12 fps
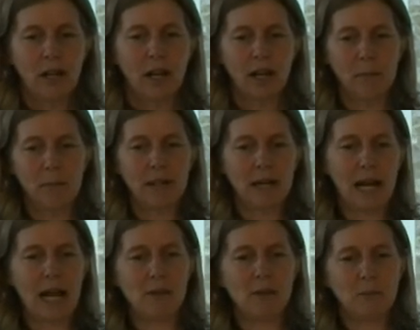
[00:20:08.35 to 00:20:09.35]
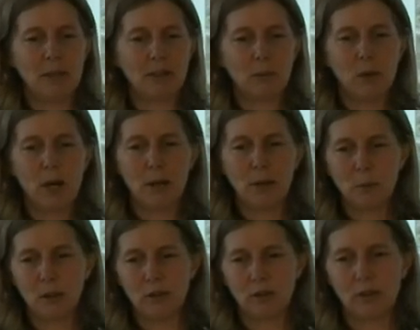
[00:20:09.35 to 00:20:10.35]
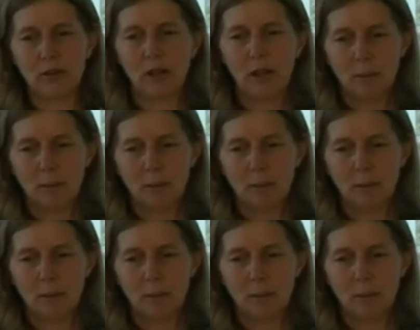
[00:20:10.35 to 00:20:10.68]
and allowing mixed mode, which is